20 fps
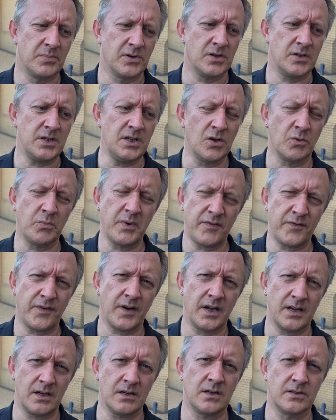But, you know, we
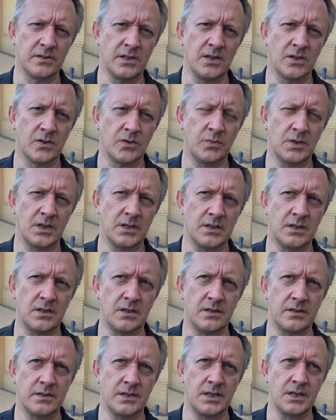fight on, you know.
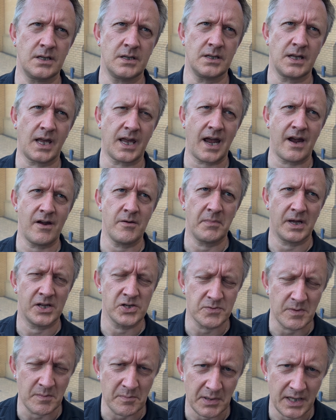The care and
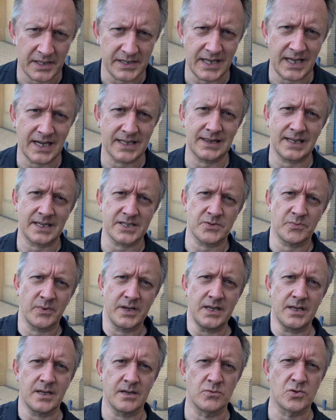management plan he had last
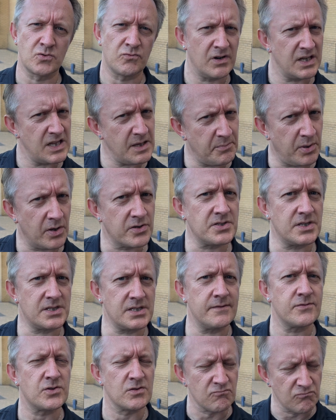week was really
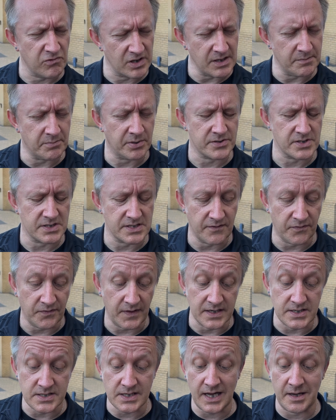positive. Some really positive
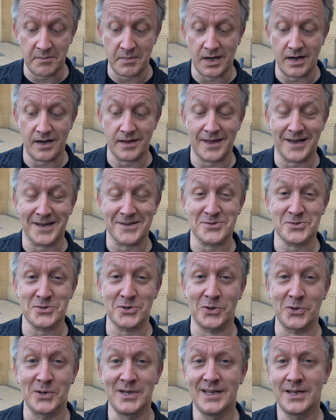things came out of that.
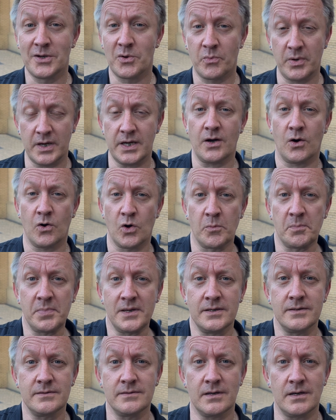So we're
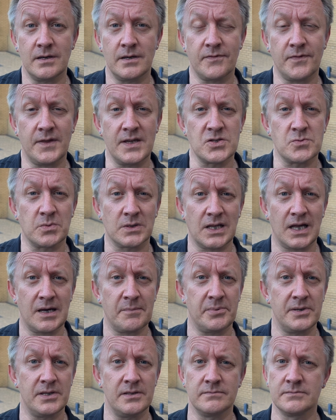hoping things will
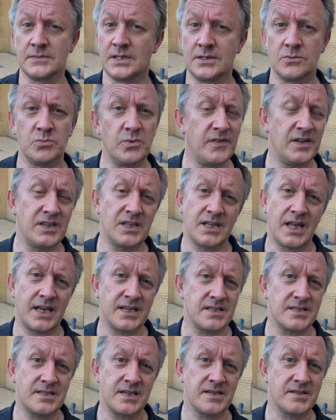happen within the
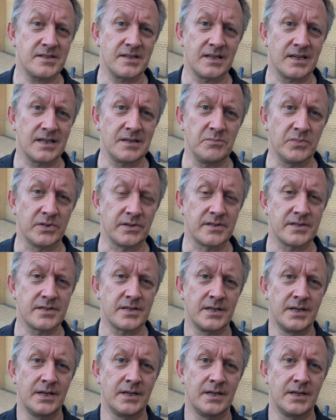next 6 to 9 months to